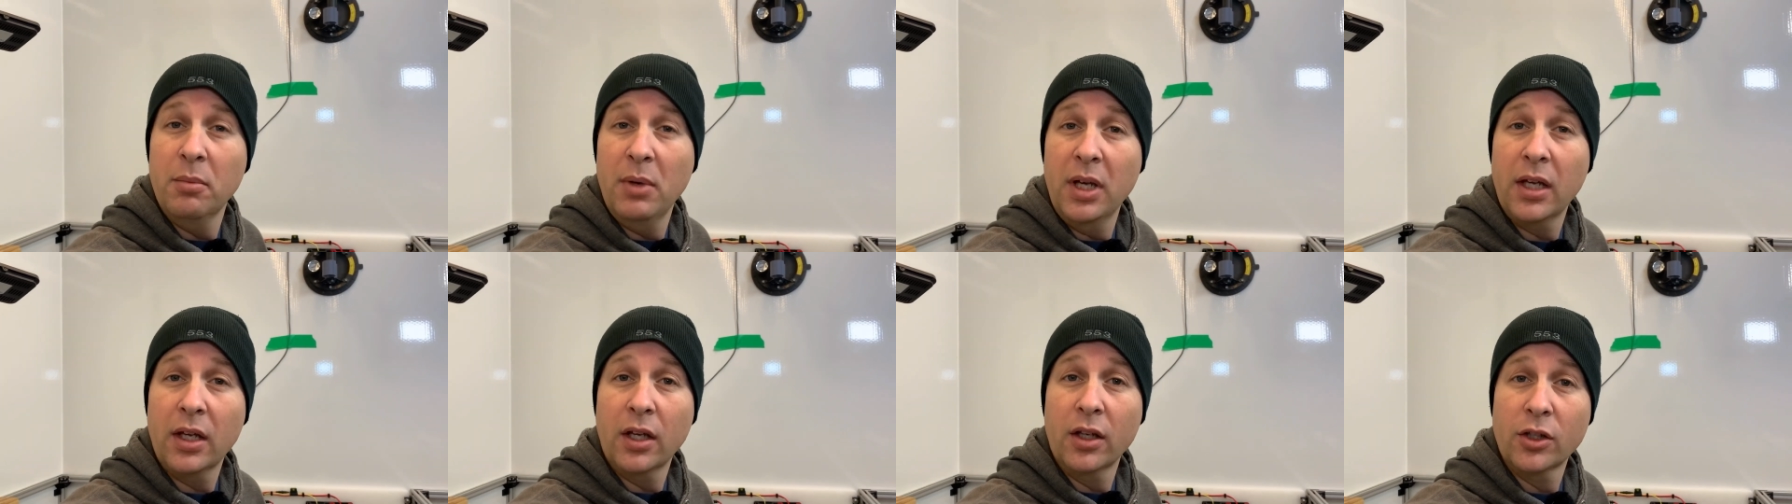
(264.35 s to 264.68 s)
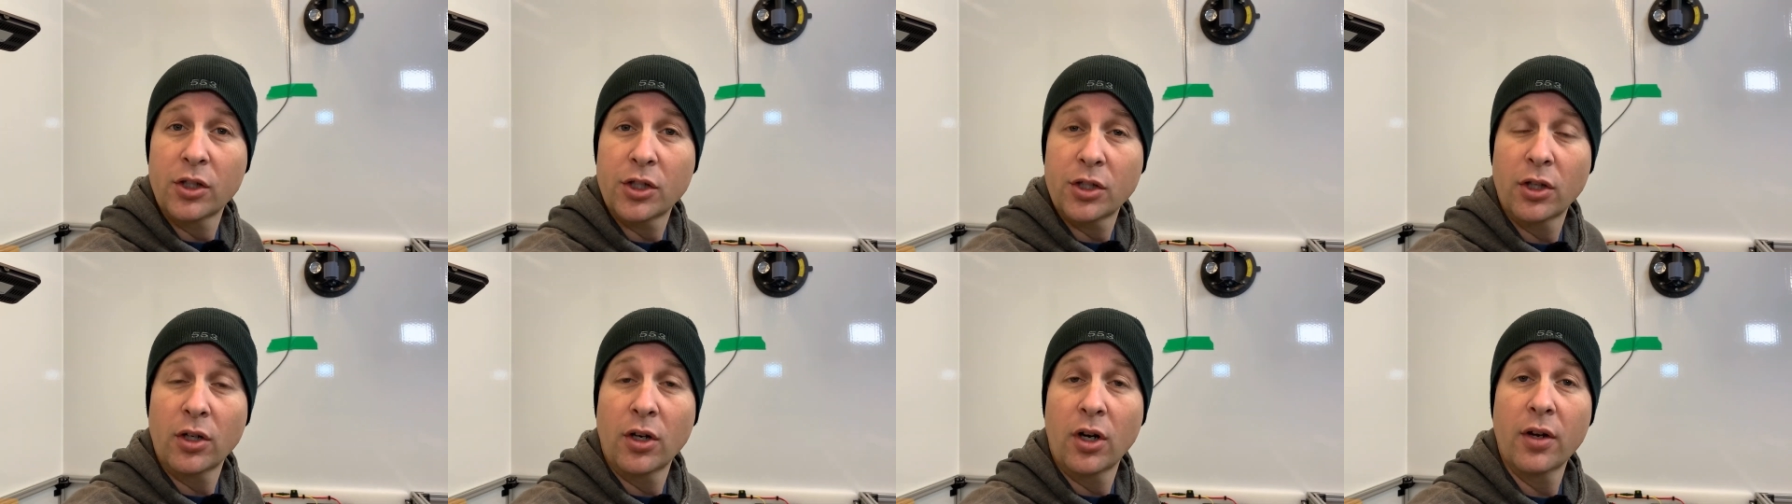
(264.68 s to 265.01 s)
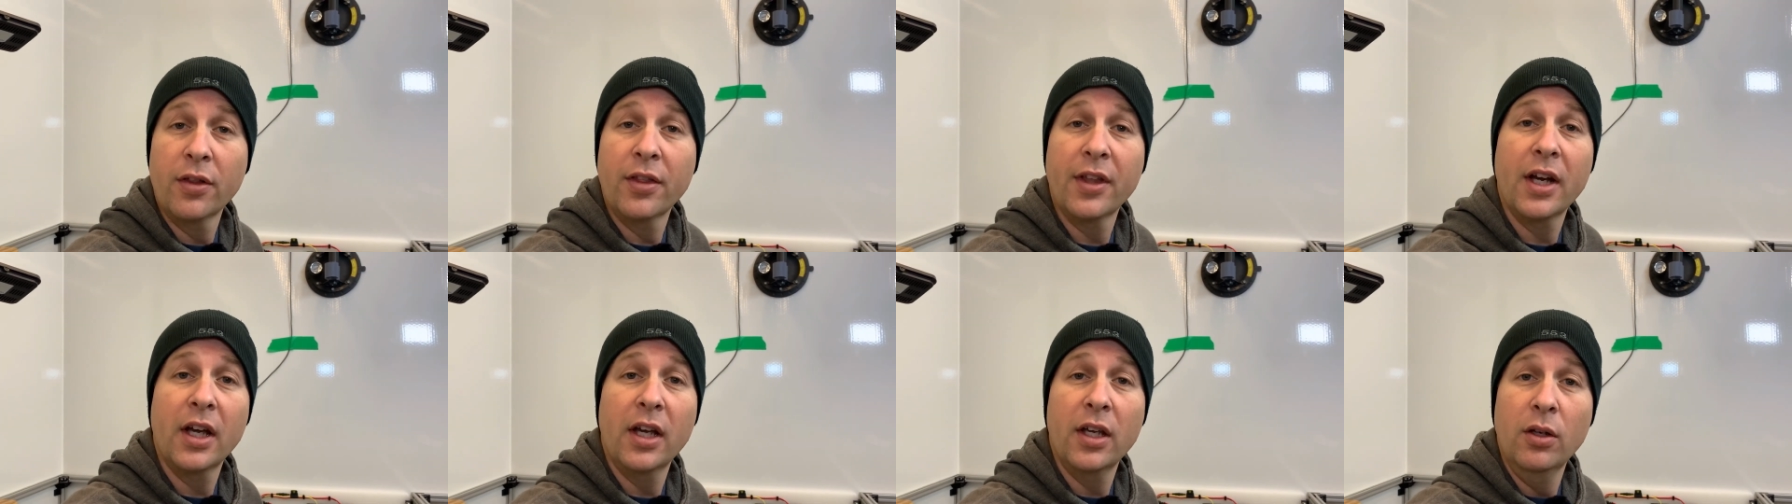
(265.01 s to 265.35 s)
making
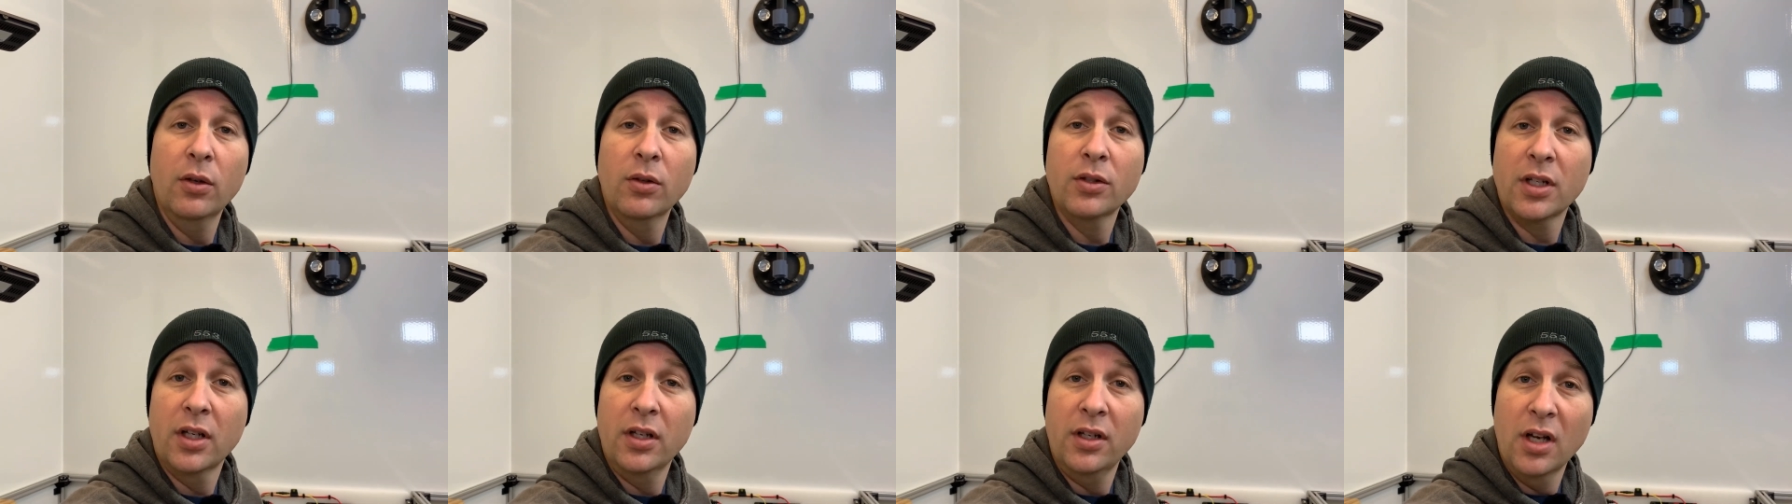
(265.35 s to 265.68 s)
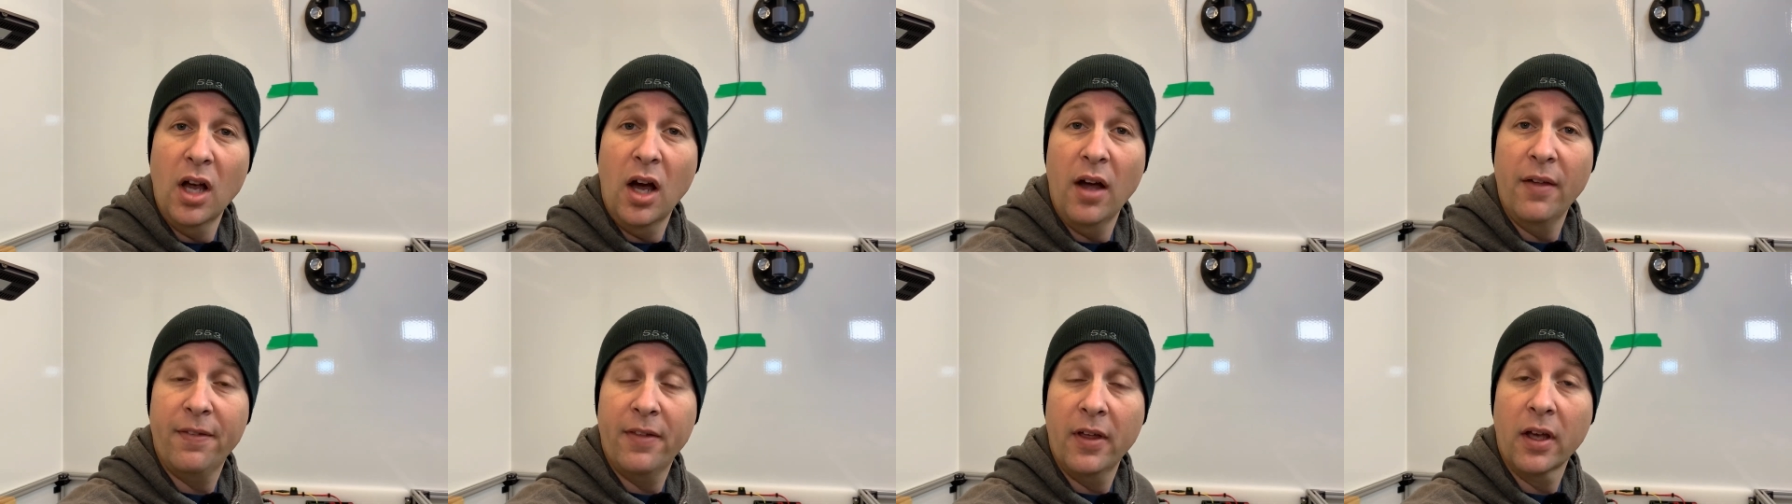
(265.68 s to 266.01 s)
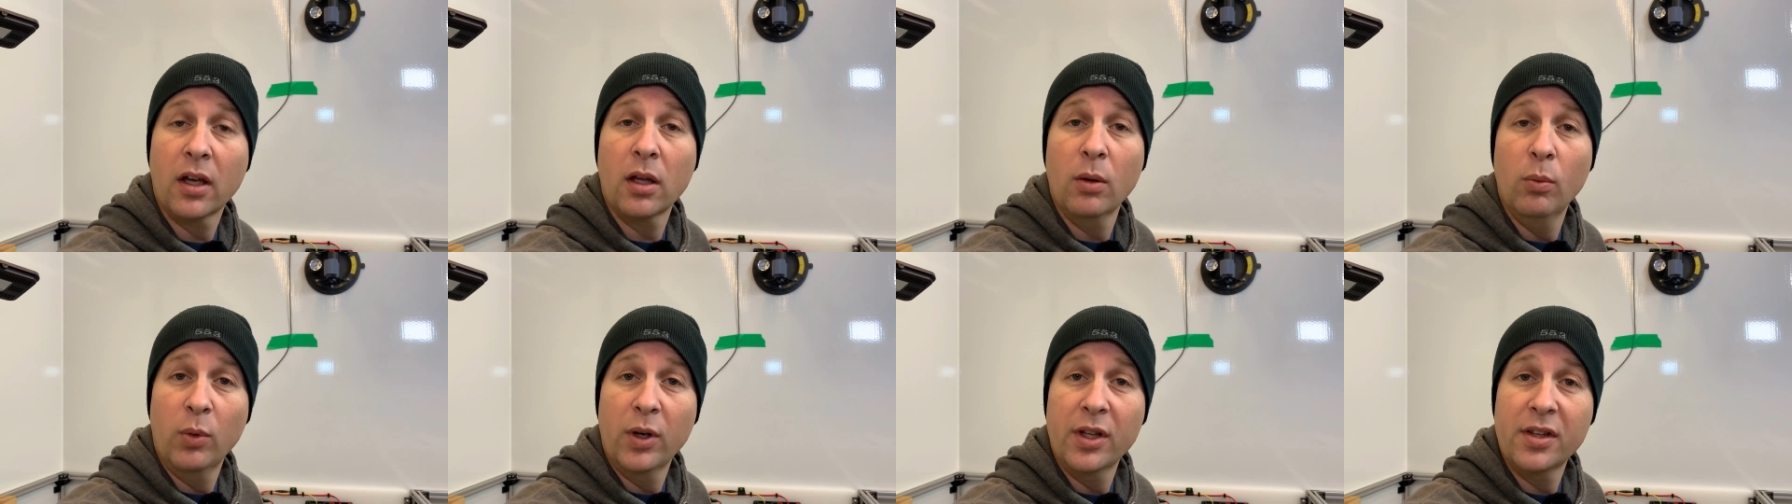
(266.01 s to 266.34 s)
sure that I use a nut that
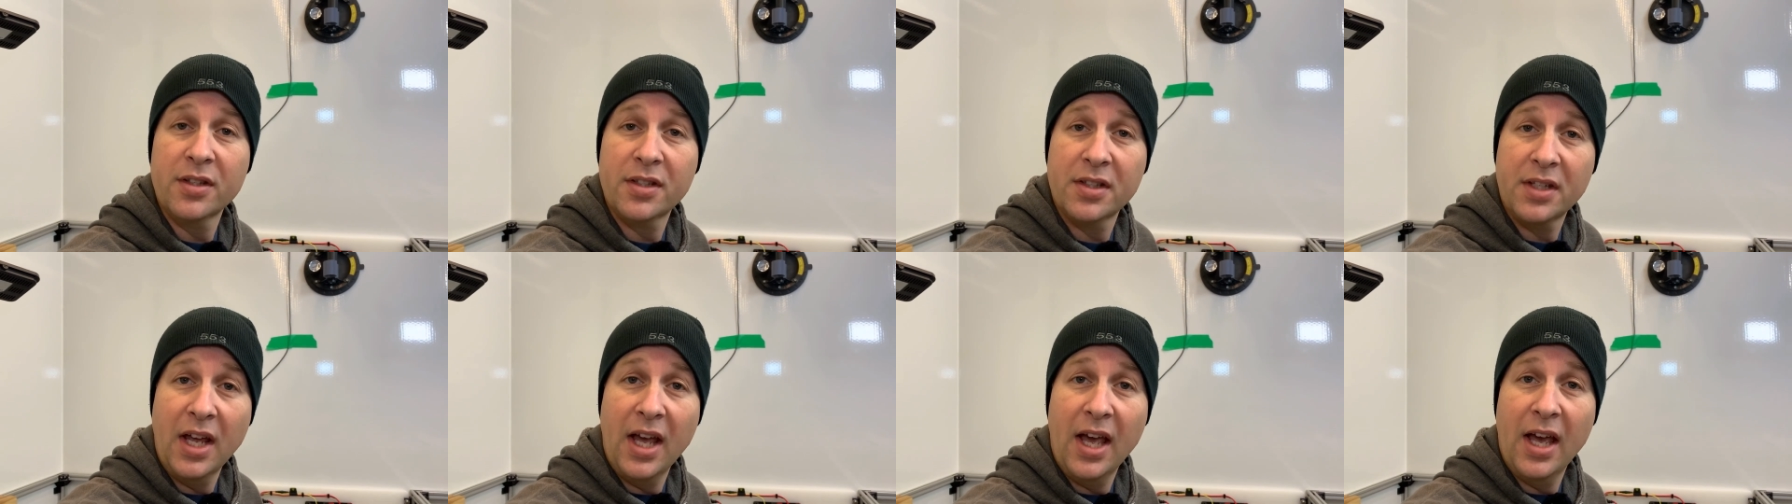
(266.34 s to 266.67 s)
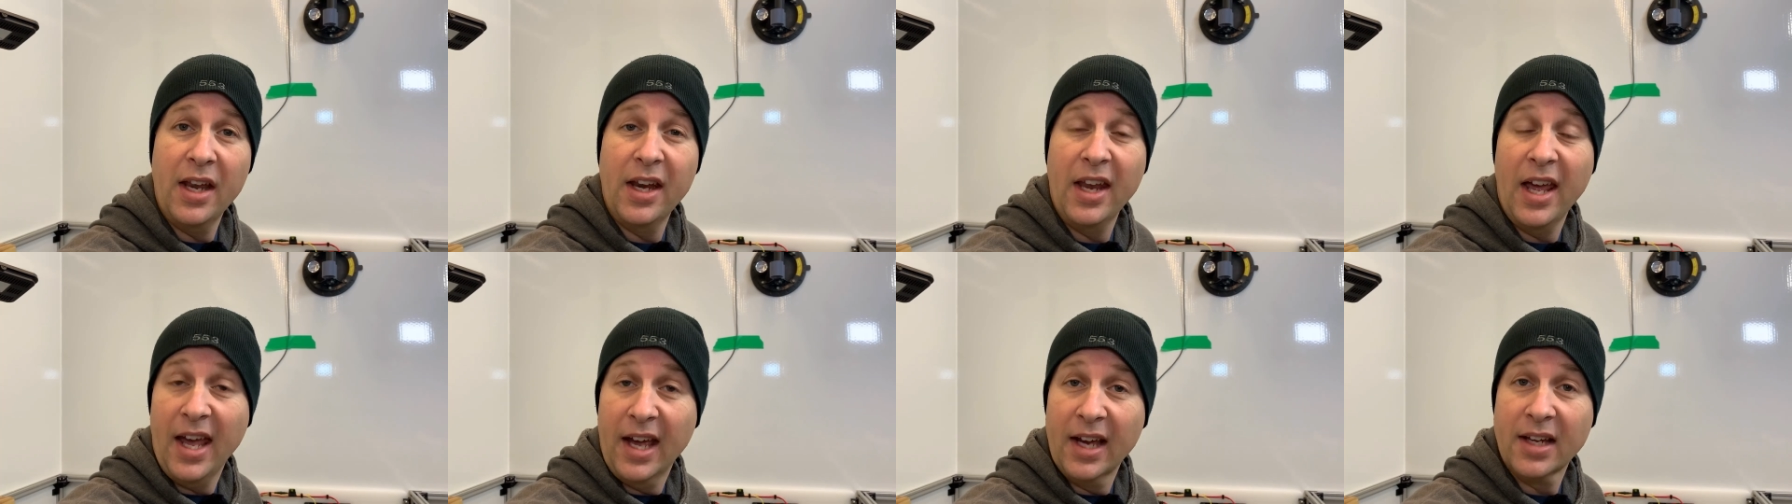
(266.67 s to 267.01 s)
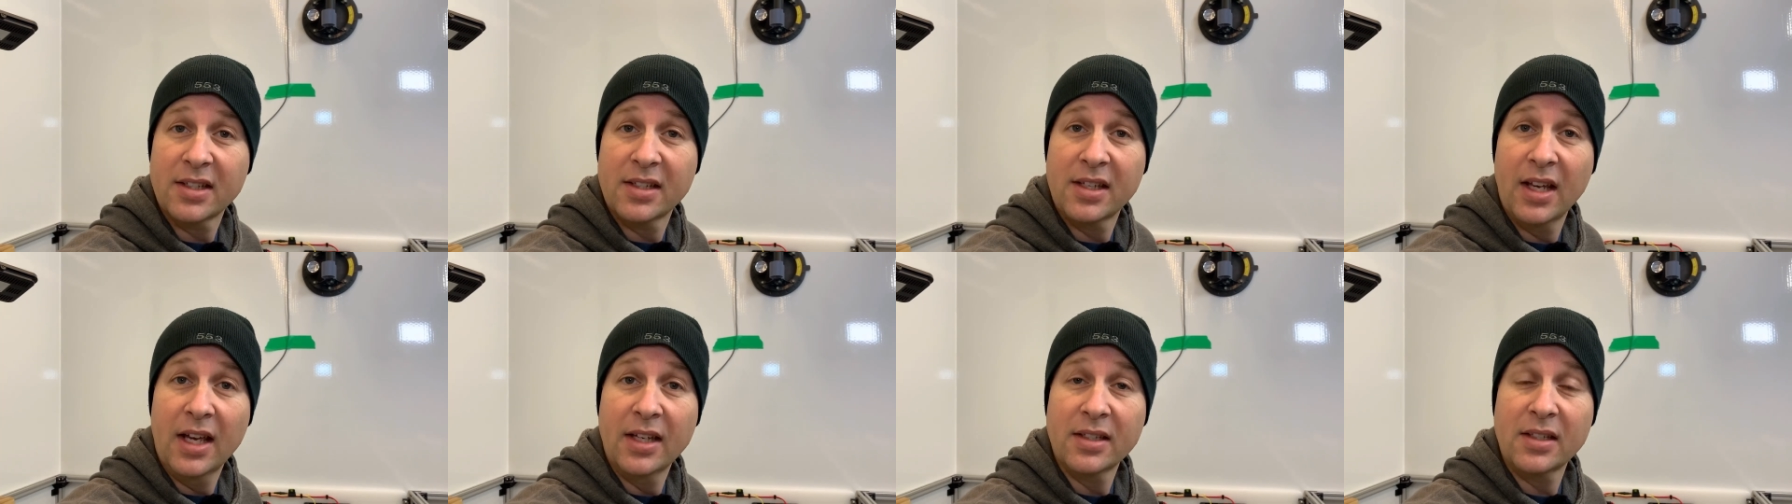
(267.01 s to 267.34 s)
can withstand
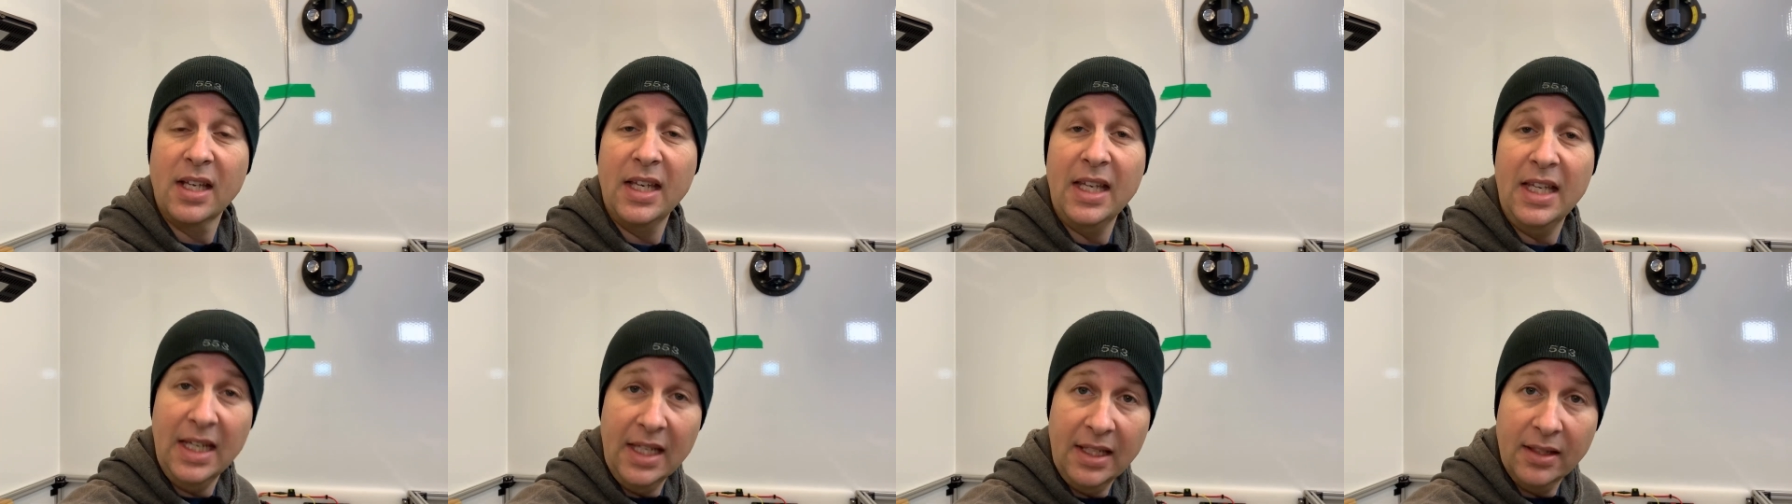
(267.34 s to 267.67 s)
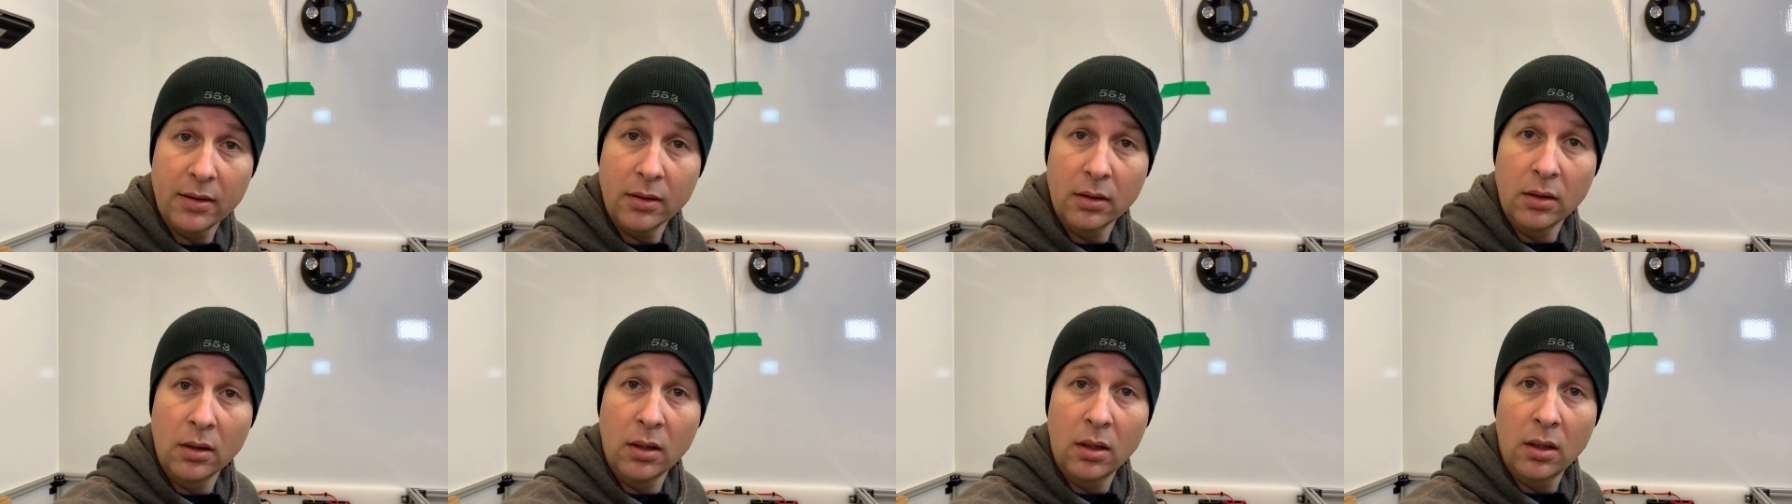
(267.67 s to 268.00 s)
excess heat,